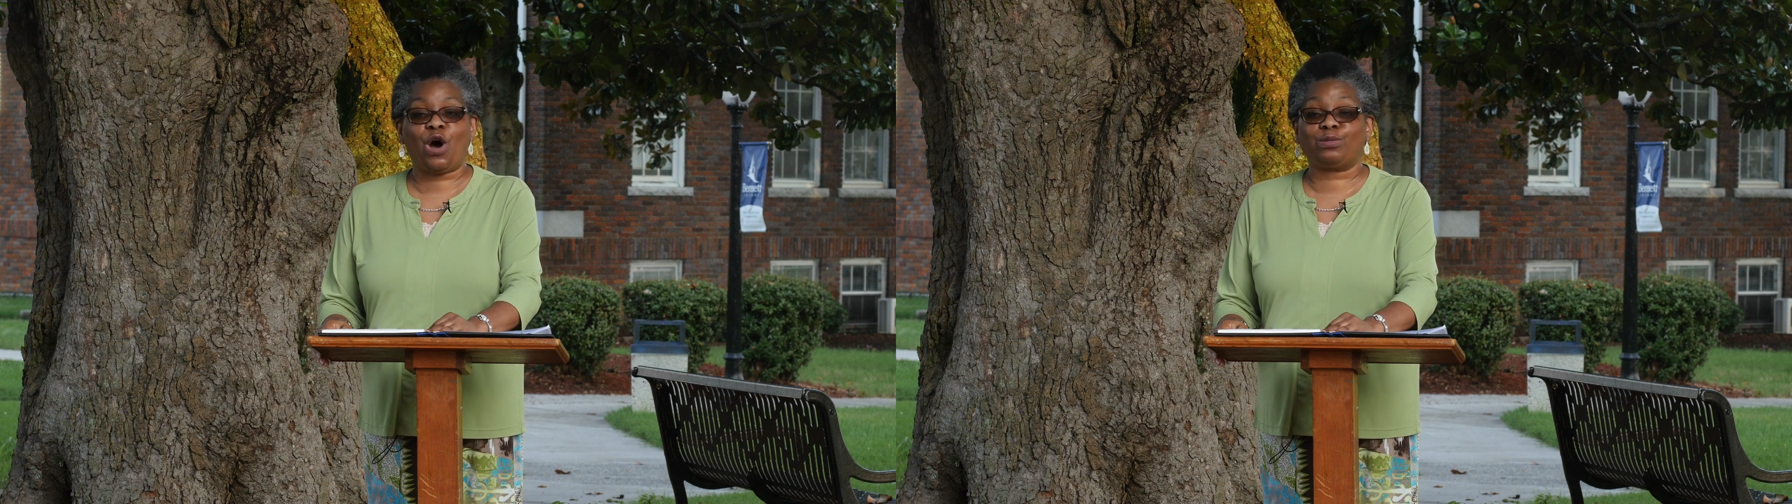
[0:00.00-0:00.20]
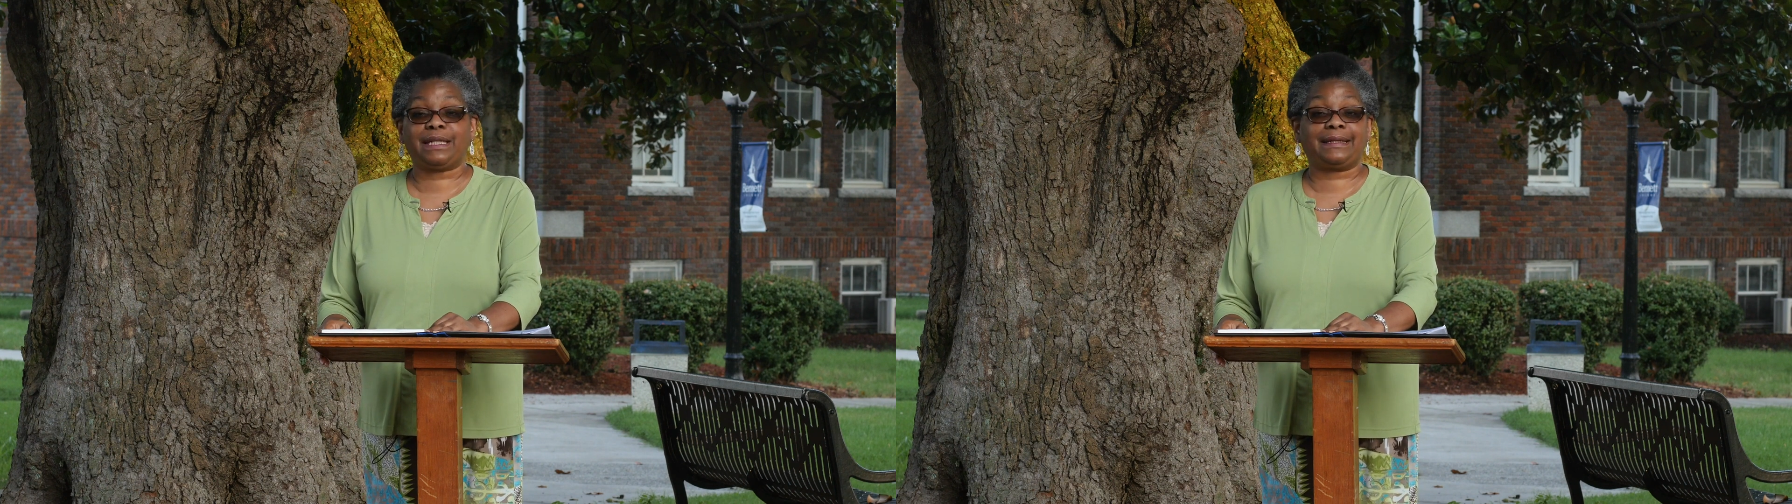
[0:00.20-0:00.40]

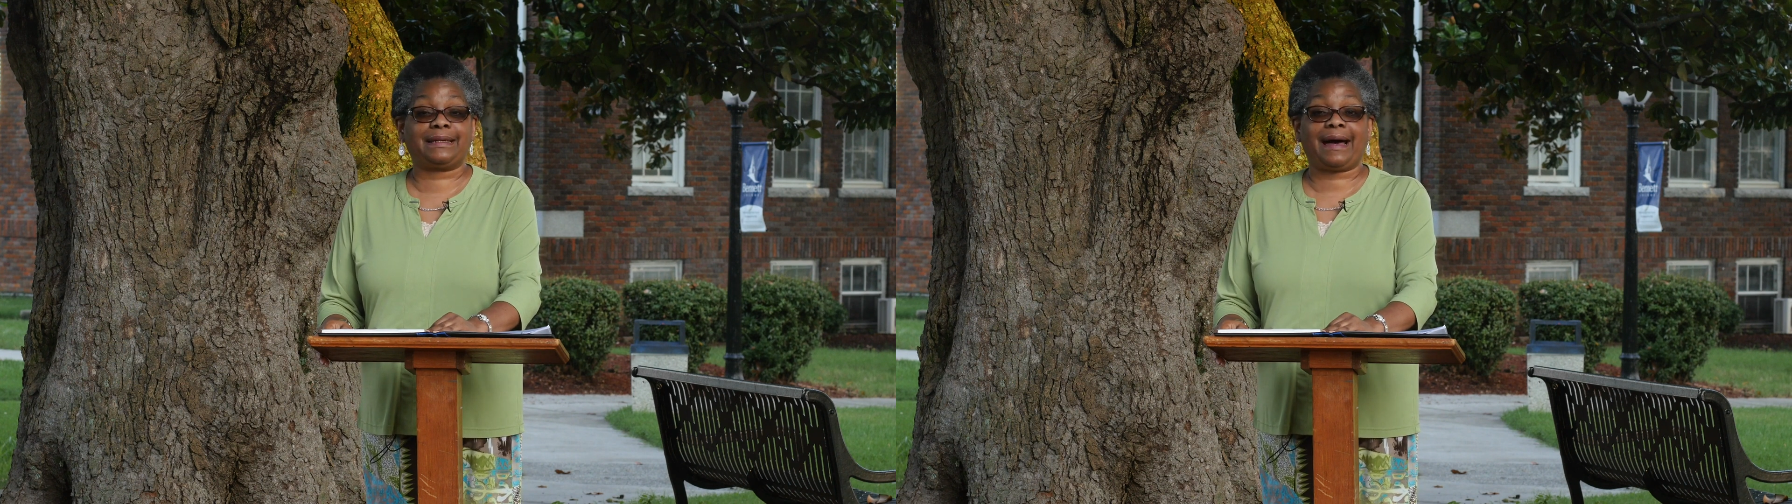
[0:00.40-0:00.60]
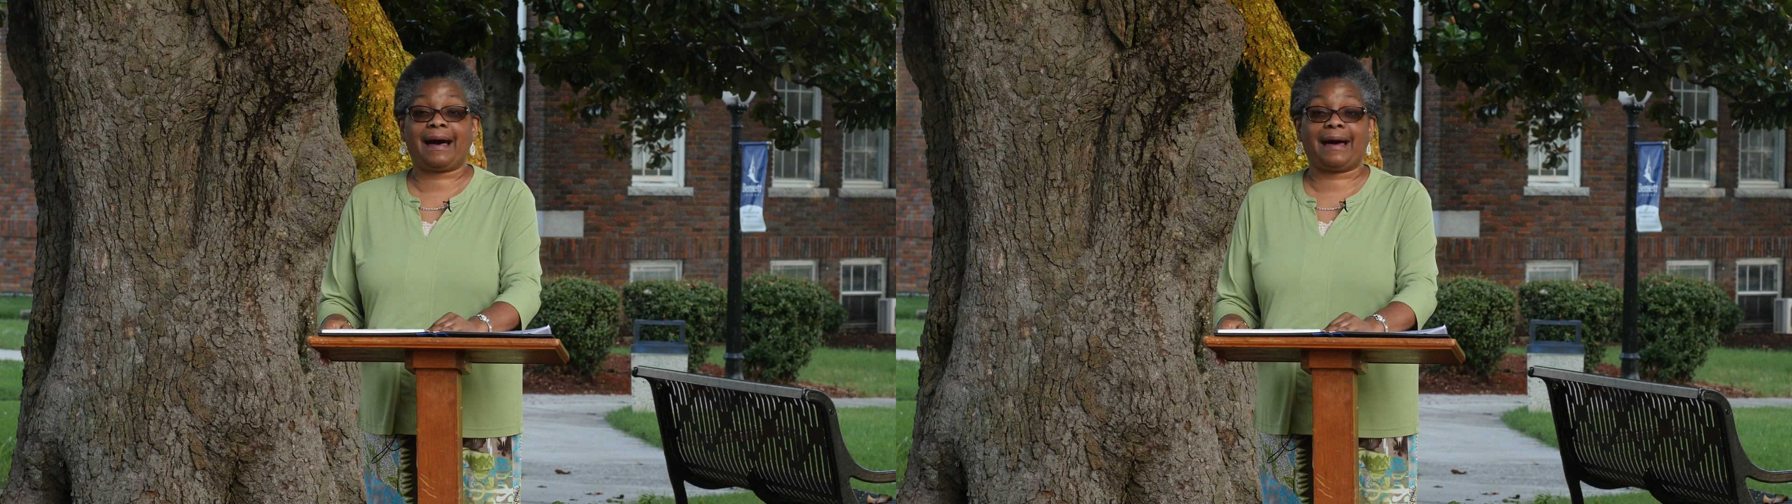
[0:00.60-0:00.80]
only
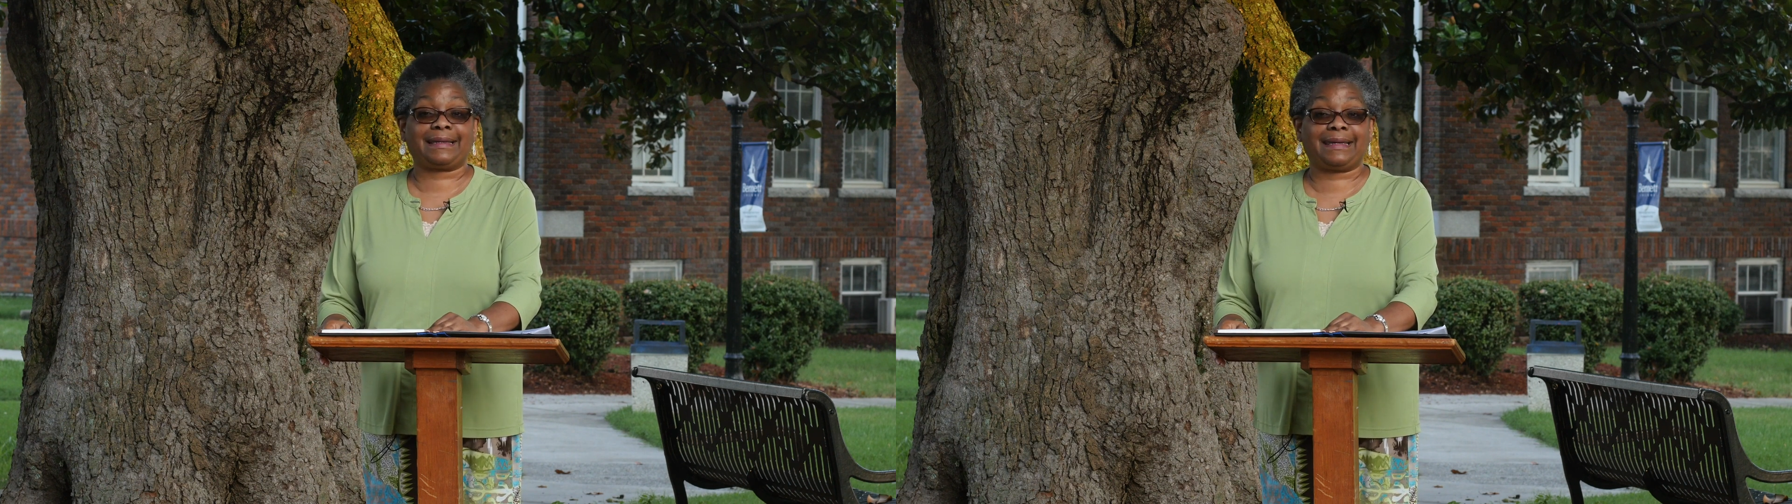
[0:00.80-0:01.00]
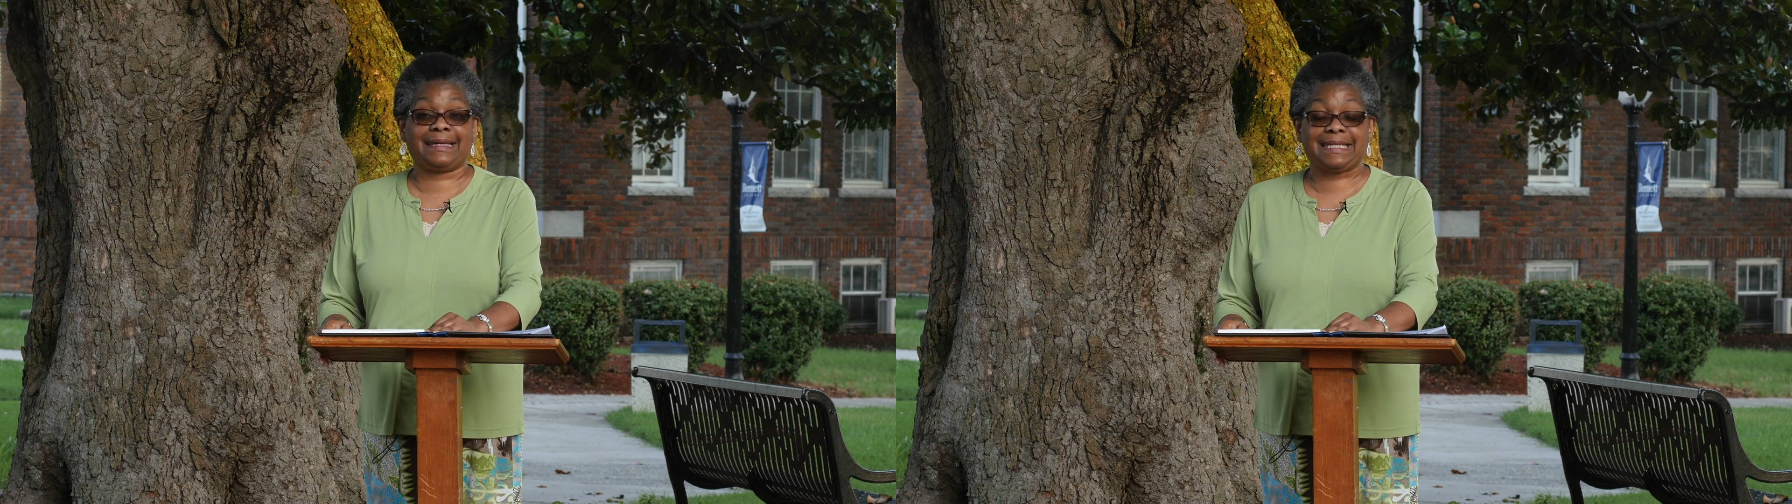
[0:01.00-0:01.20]

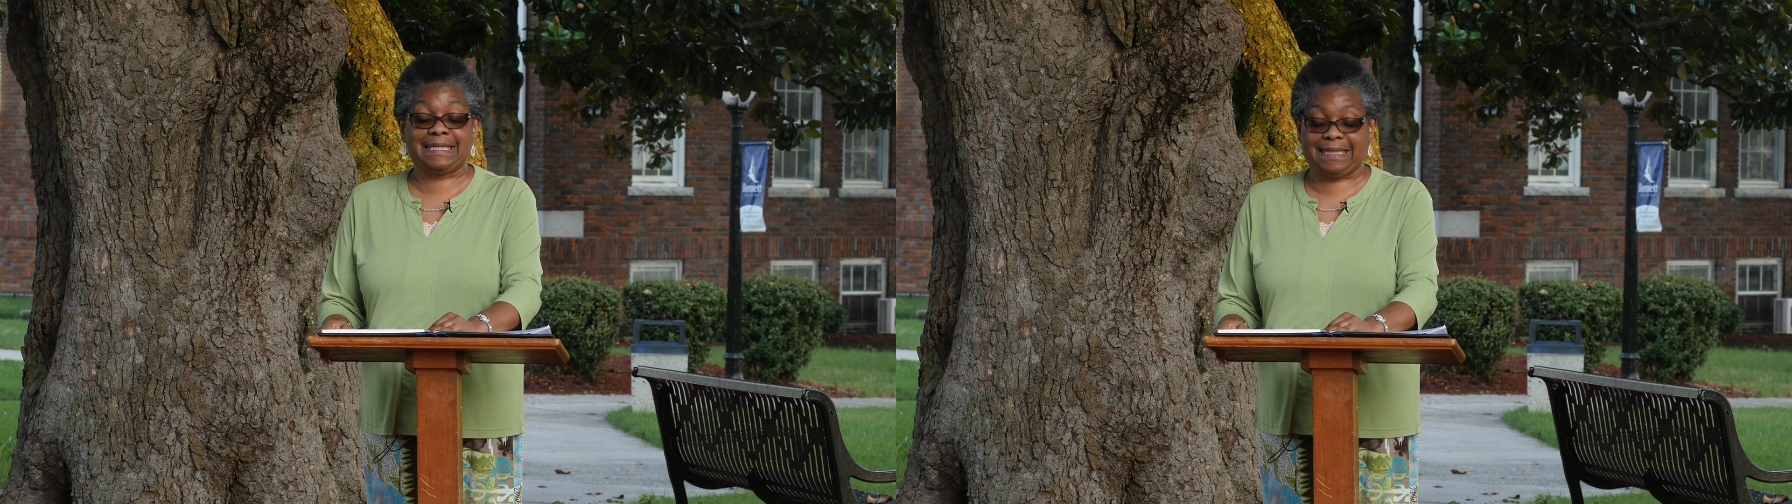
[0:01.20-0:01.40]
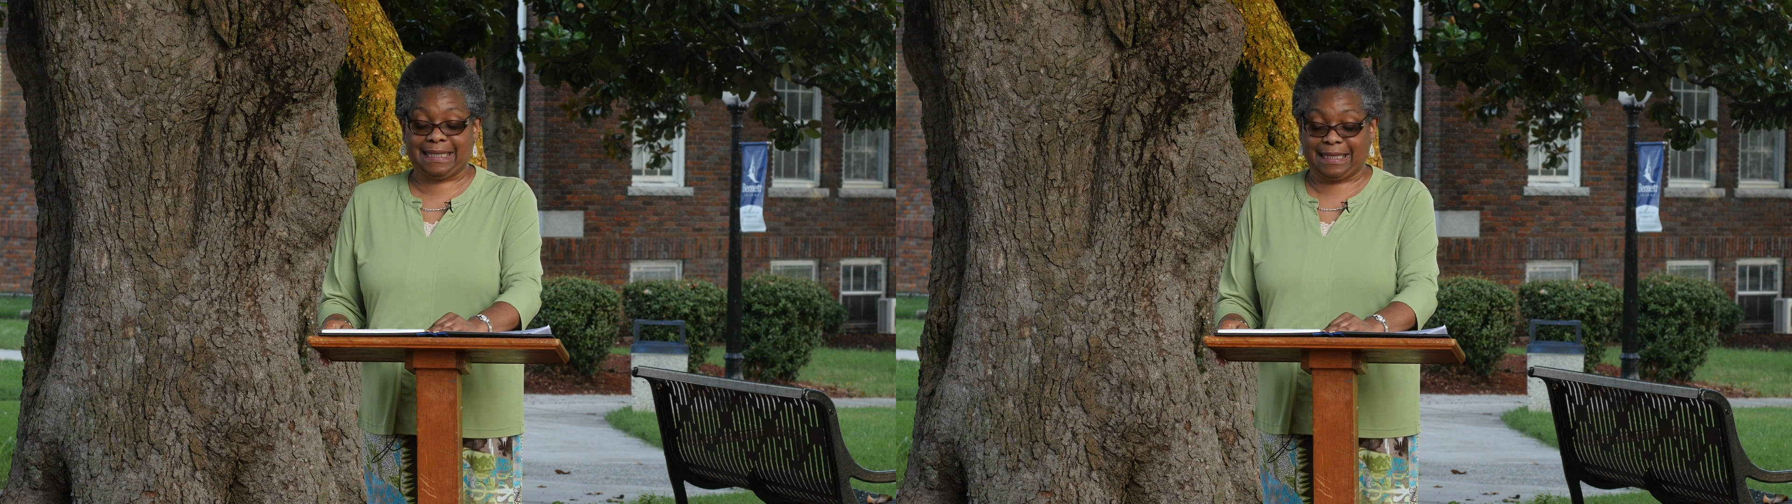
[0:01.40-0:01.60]
God can
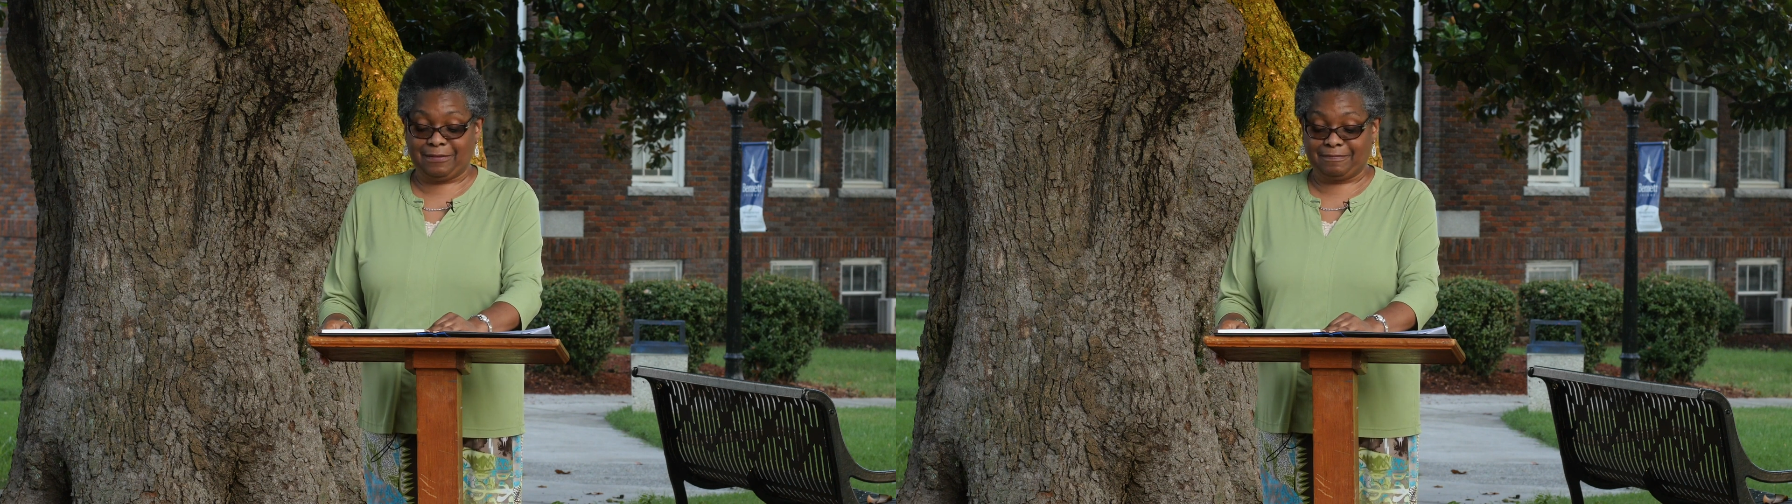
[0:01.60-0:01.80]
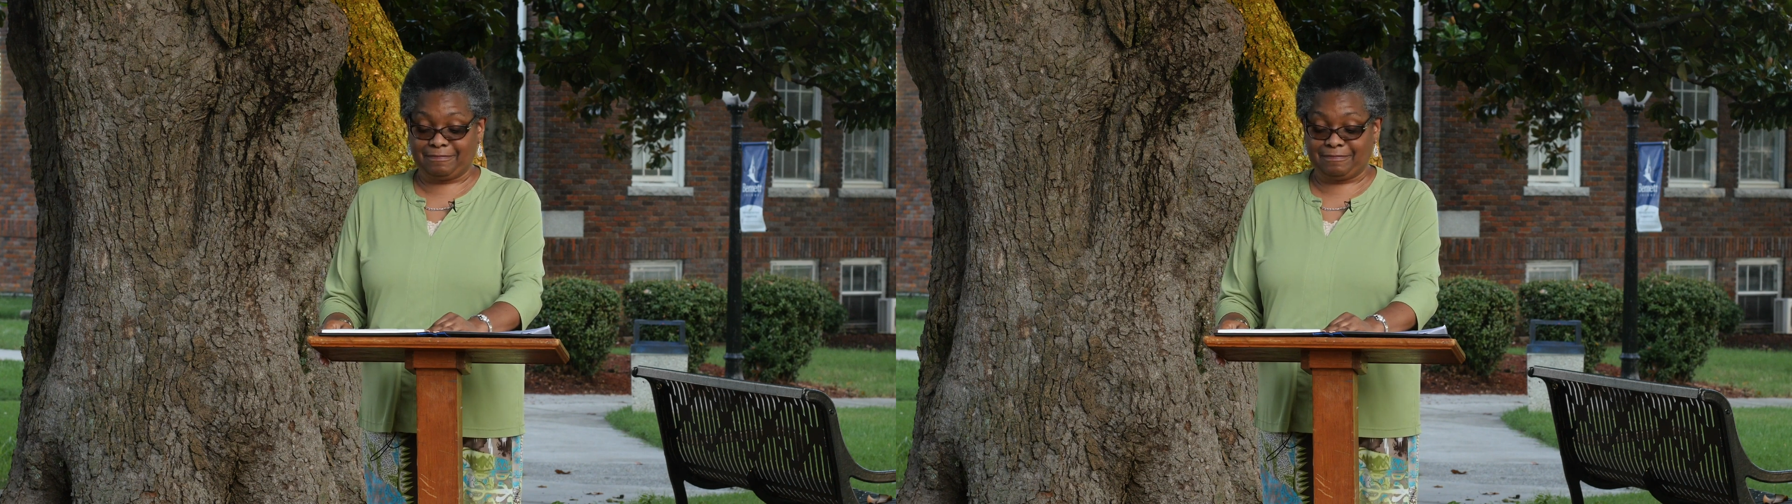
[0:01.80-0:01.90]
see.